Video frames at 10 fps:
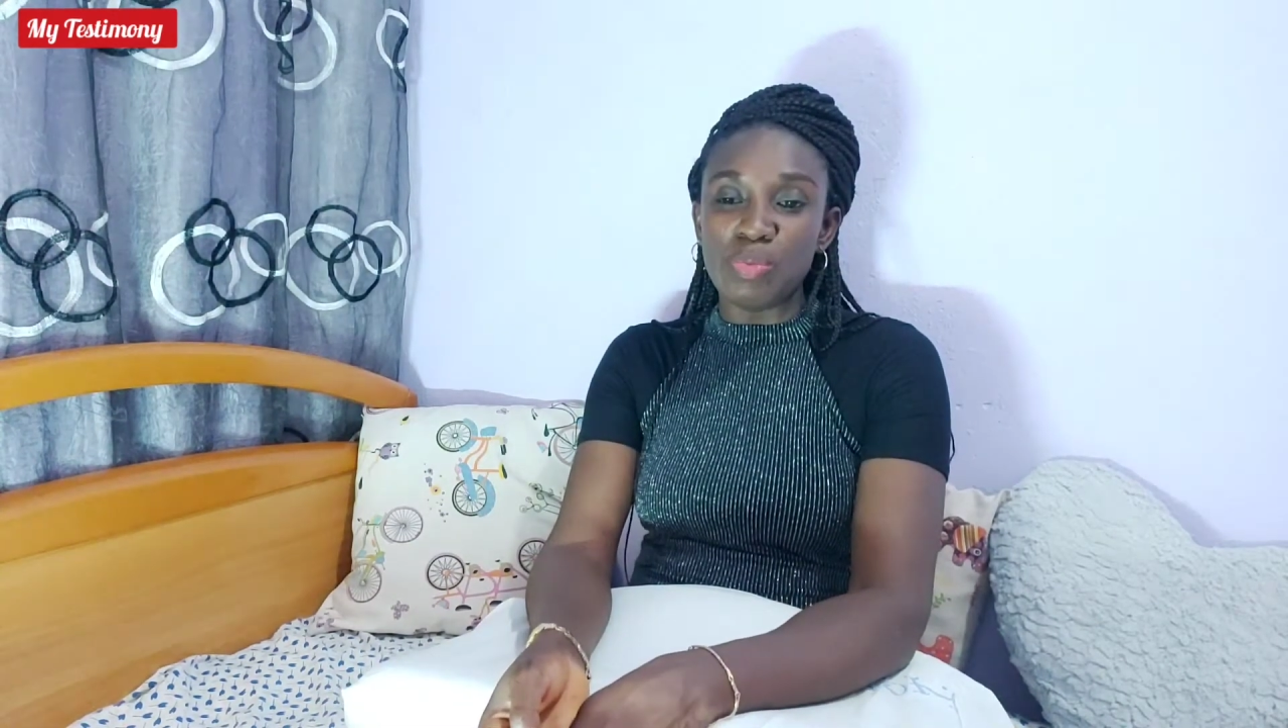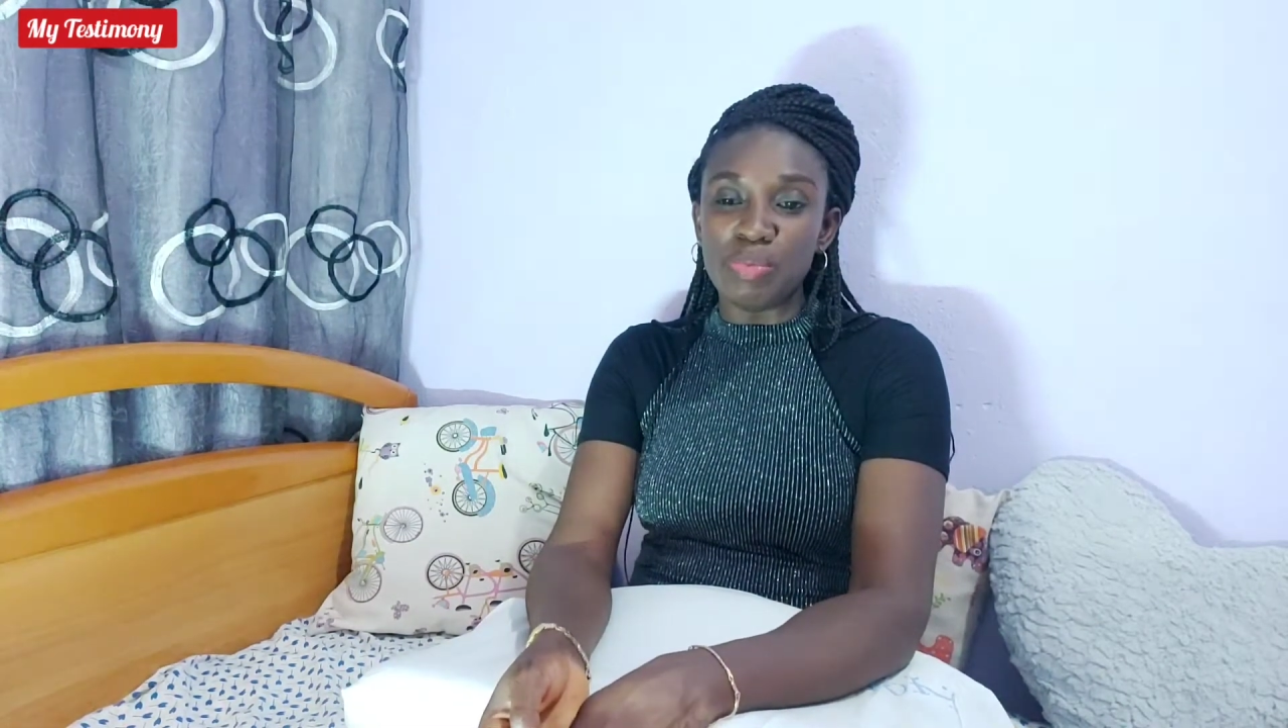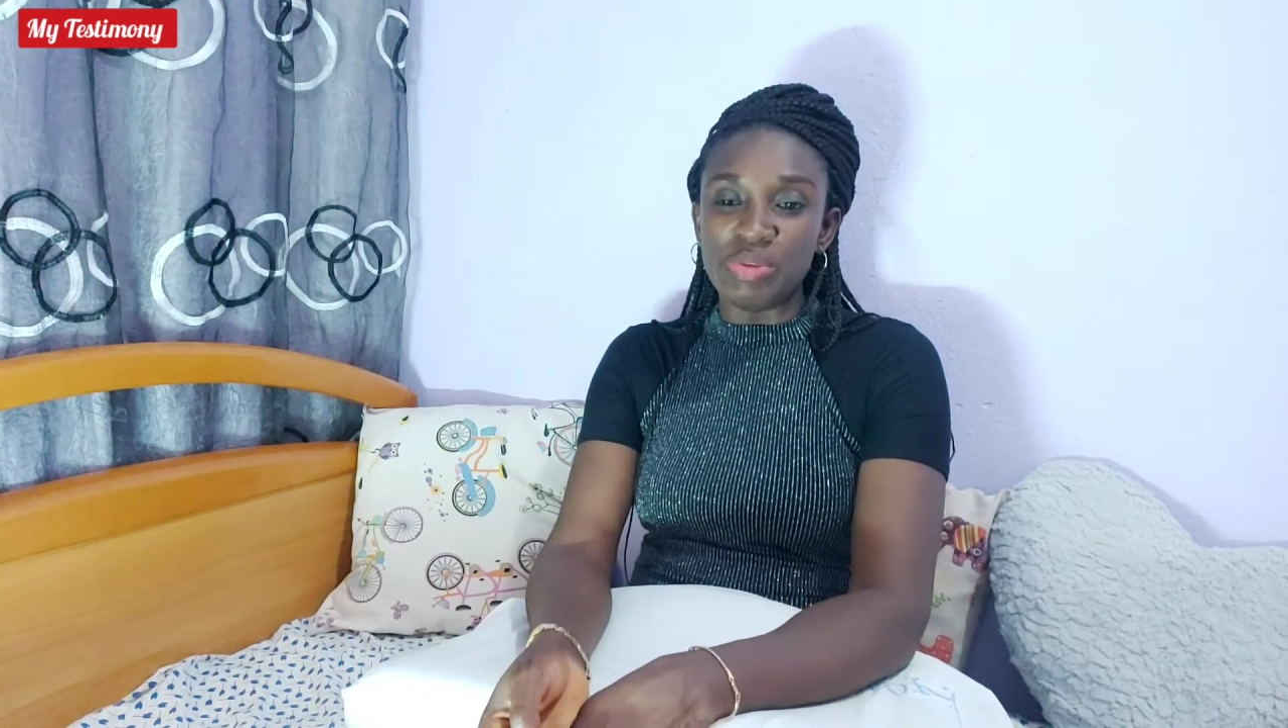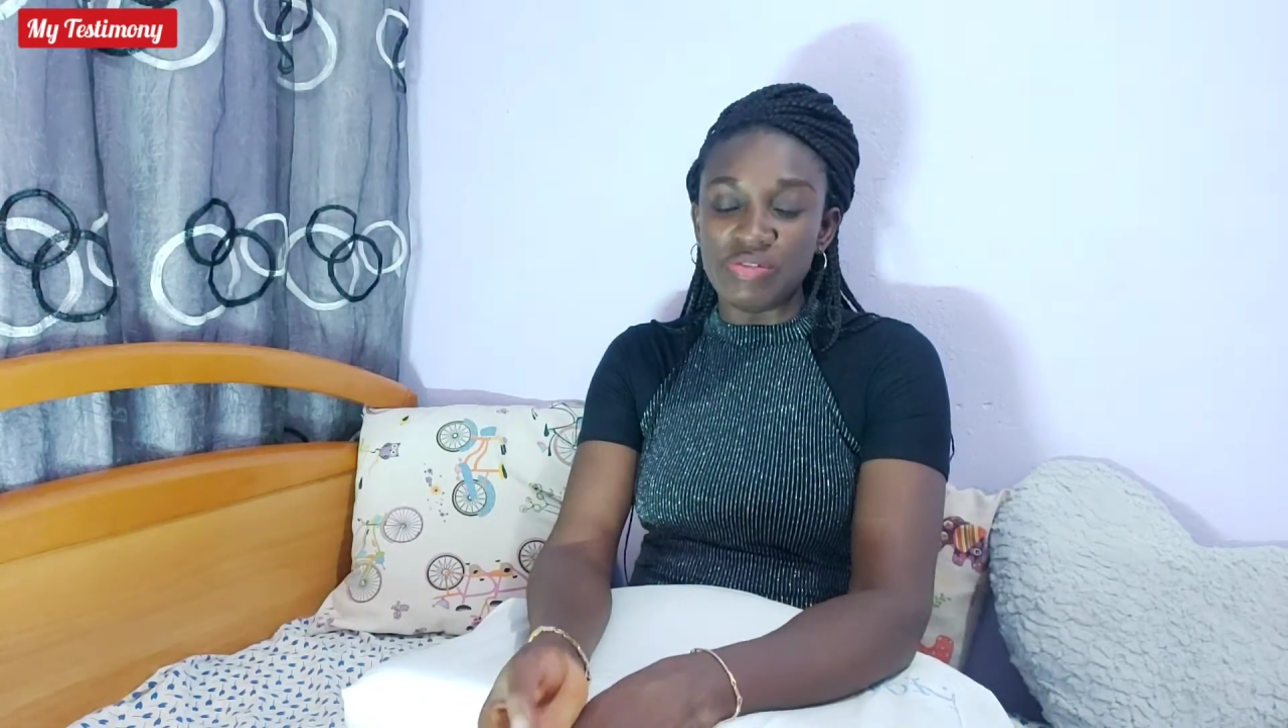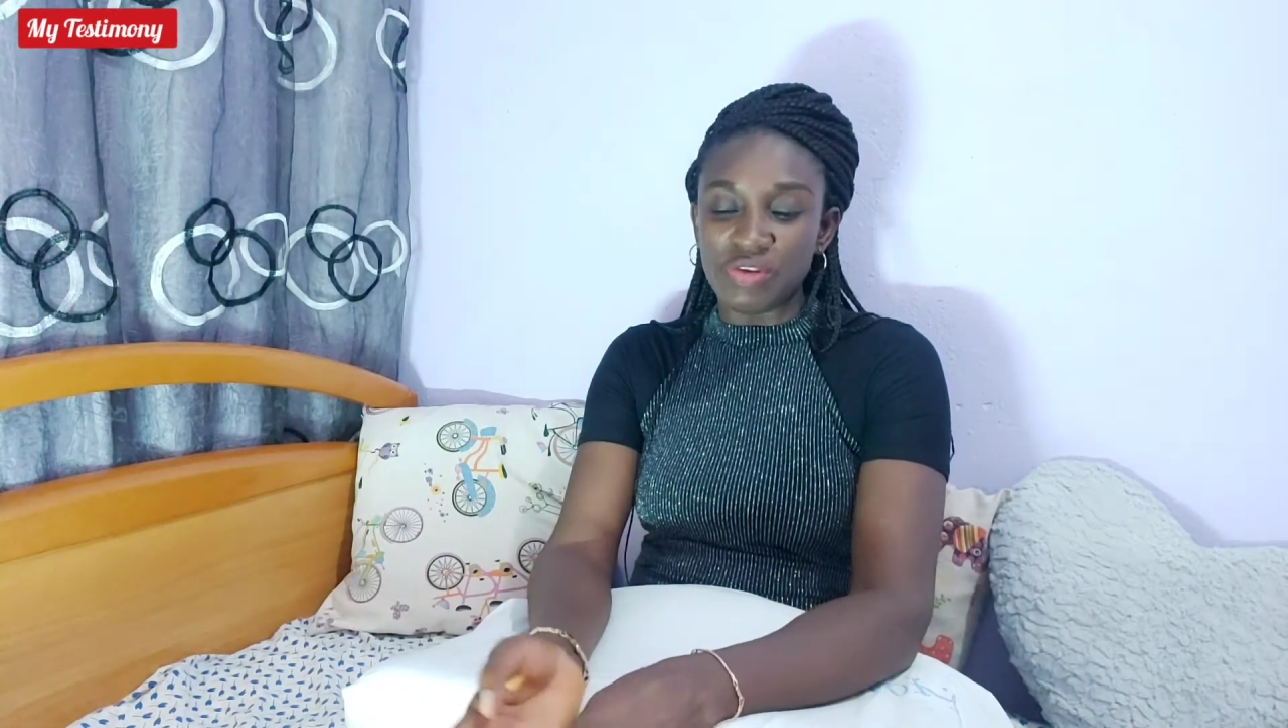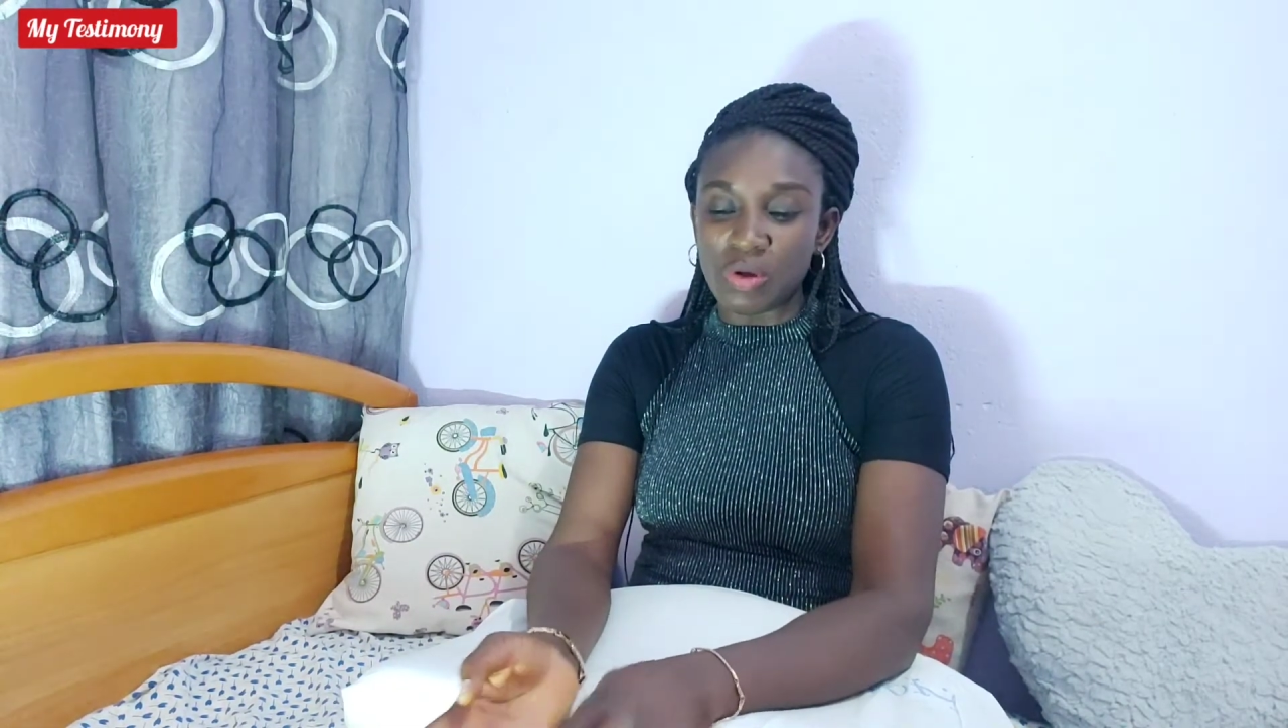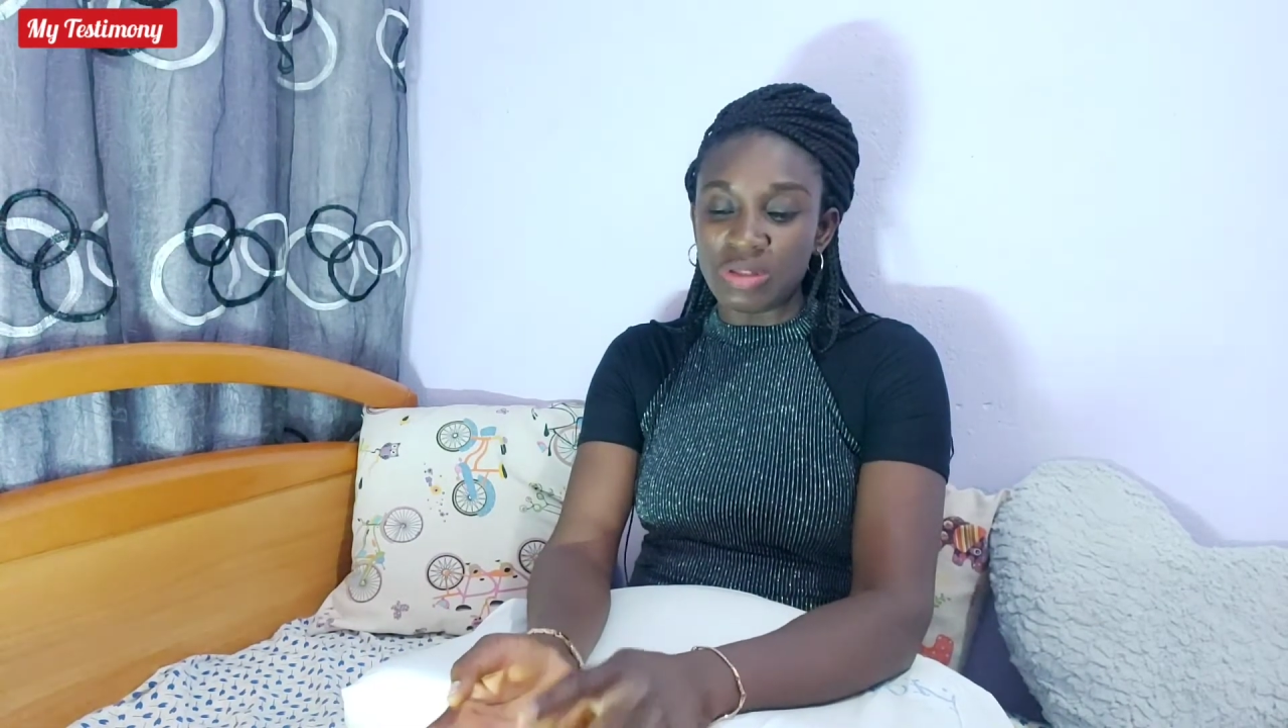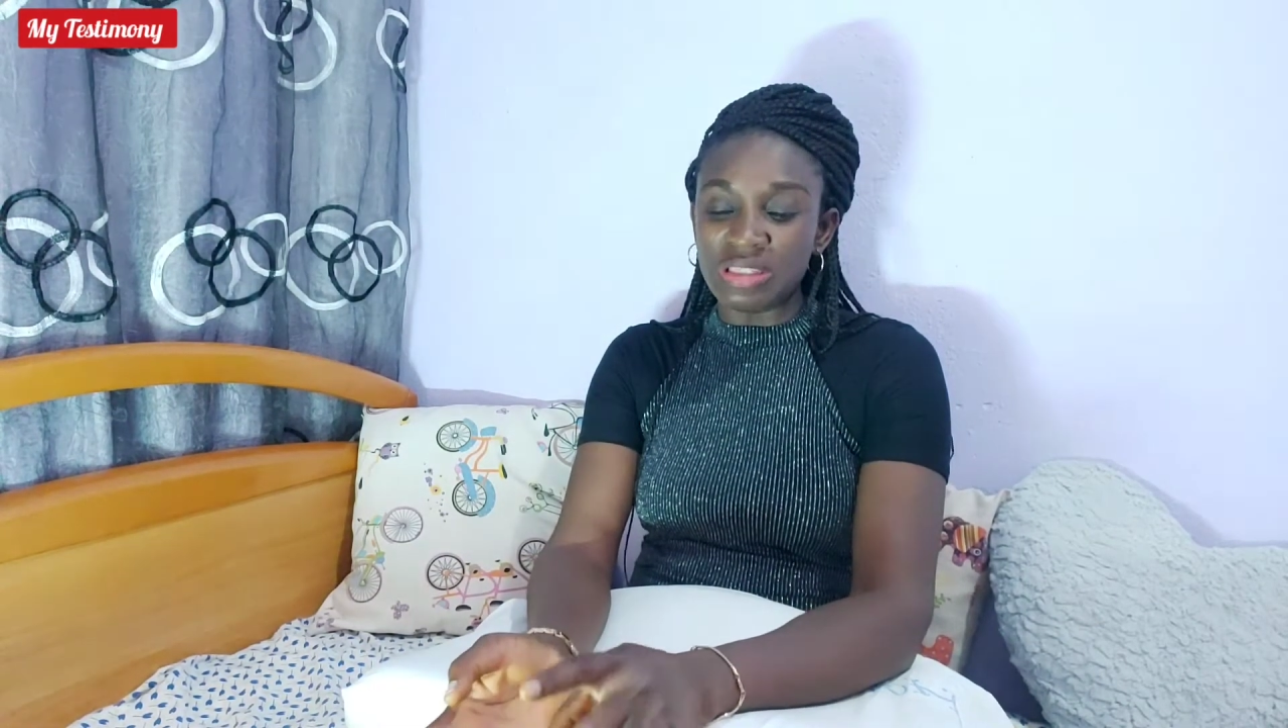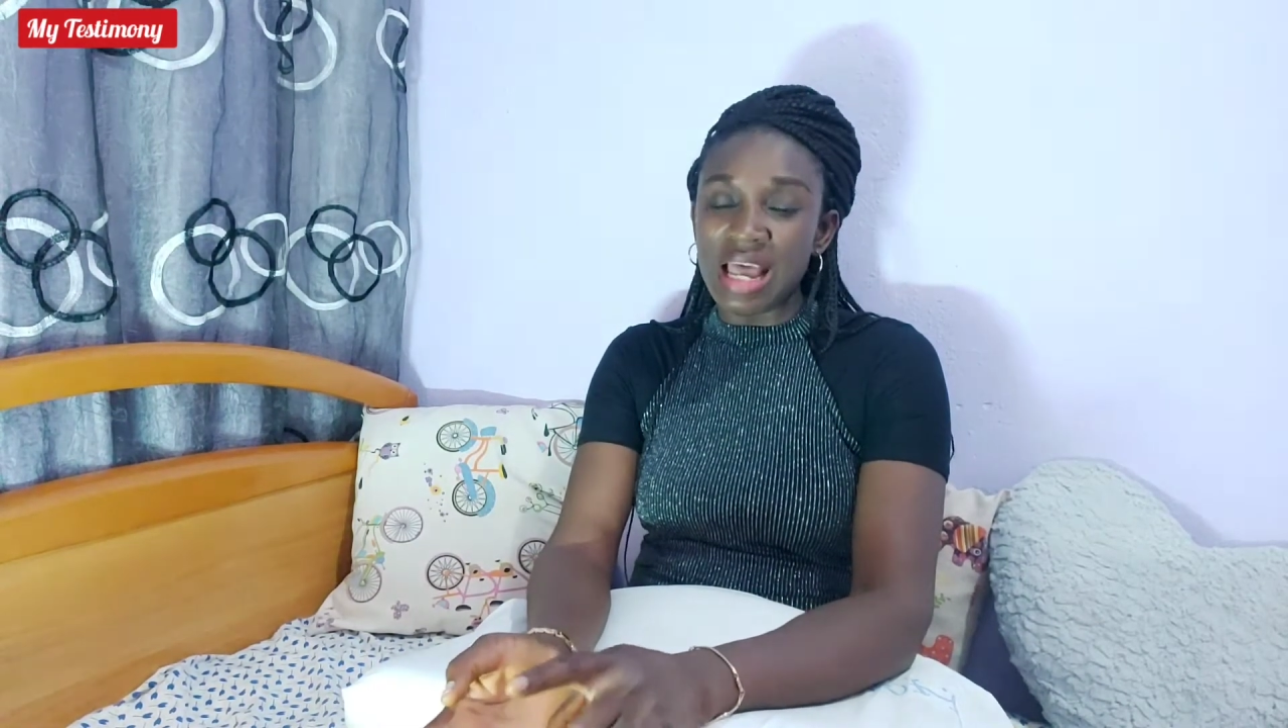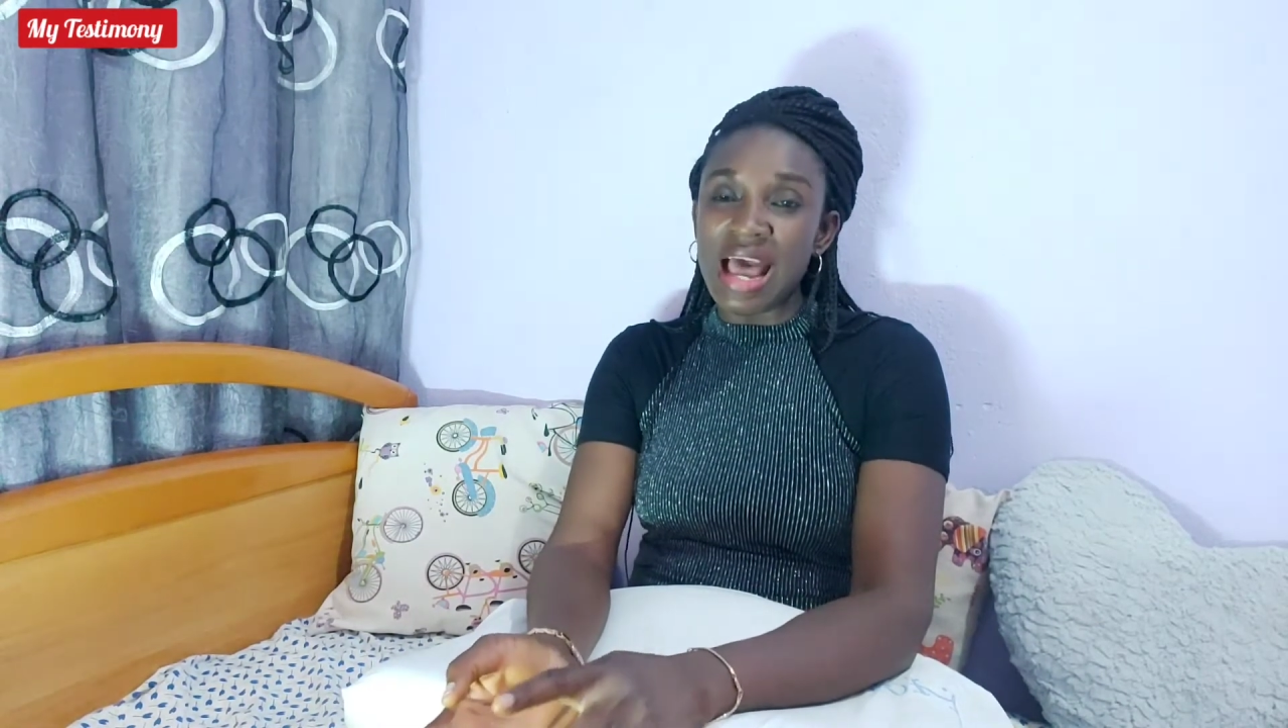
would be difficult.